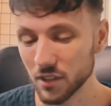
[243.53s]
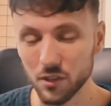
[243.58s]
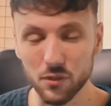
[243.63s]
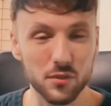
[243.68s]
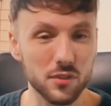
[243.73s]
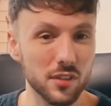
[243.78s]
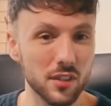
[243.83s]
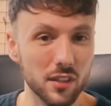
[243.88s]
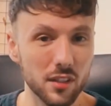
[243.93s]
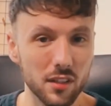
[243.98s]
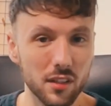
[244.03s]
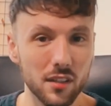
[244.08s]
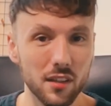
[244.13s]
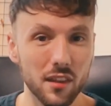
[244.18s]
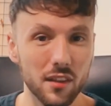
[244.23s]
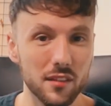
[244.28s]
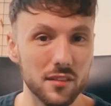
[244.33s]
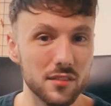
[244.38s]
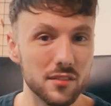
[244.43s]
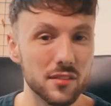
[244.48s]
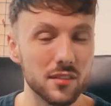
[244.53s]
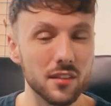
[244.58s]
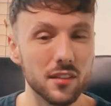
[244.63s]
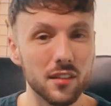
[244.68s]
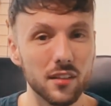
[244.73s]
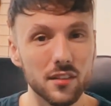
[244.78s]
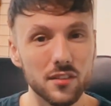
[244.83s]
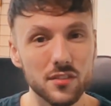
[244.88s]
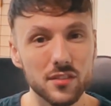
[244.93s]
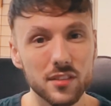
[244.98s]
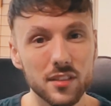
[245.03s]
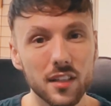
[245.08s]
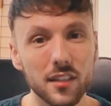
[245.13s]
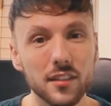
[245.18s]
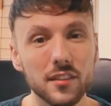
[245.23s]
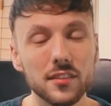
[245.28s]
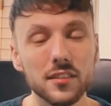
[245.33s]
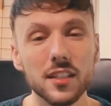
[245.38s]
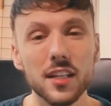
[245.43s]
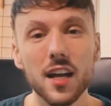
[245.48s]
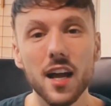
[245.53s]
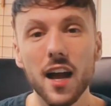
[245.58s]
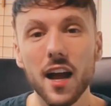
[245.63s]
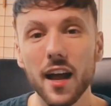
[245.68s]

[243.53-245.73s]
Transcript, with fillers: you see in this uh, channel